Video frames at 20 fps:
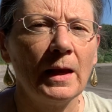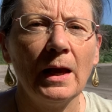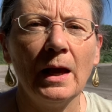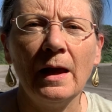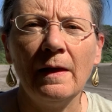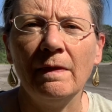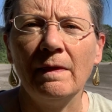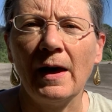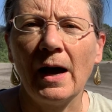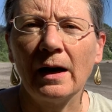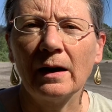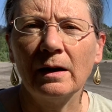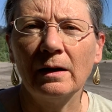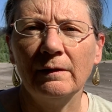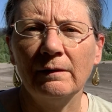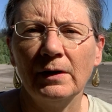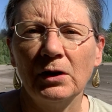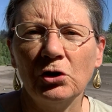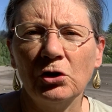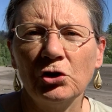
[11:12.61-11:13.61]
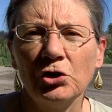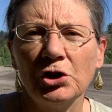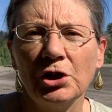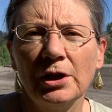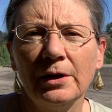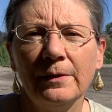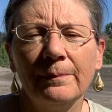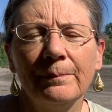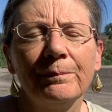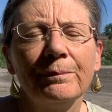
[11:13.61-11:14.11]
and that kind of energy.
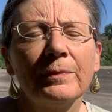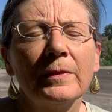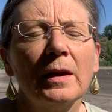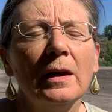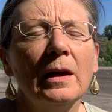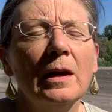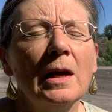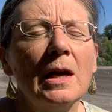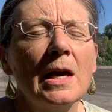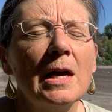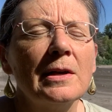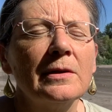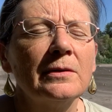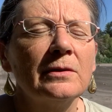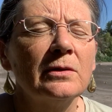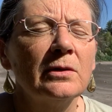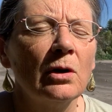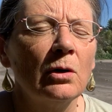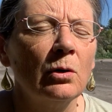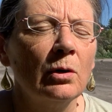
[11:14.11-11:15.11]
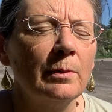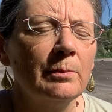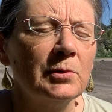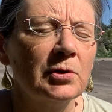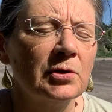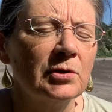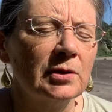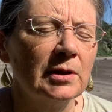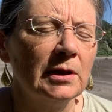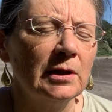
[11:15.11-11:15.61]
So I'm
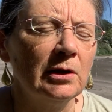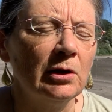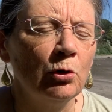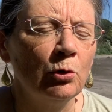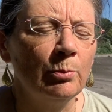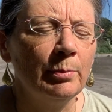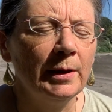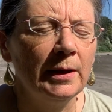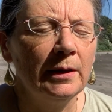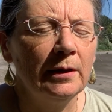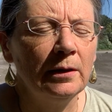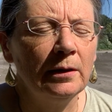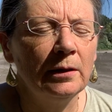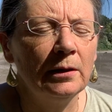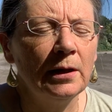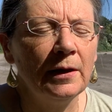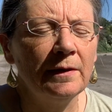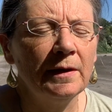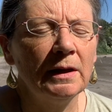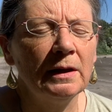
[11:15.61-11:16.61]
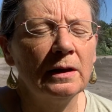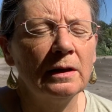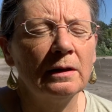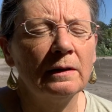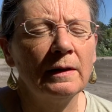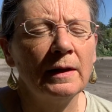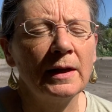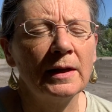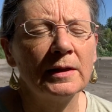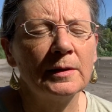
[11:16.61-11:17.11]
just going to open. I
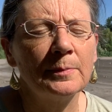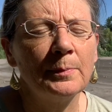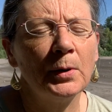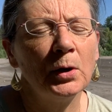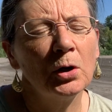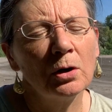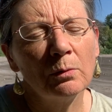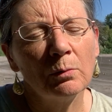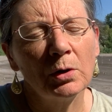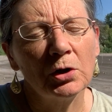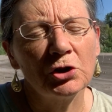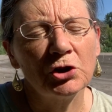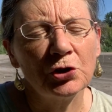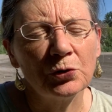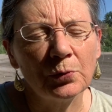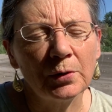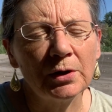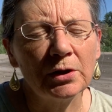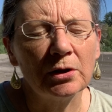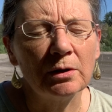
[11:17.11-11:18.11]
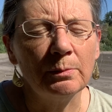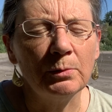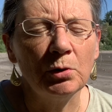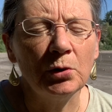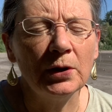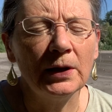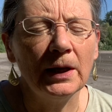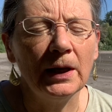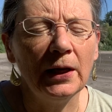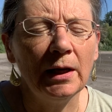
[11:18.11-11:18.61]
think that's part of what she wanted to
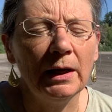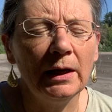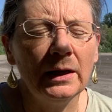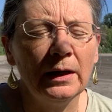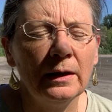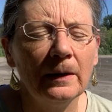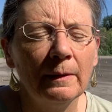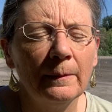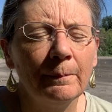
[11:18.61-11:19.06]
communicate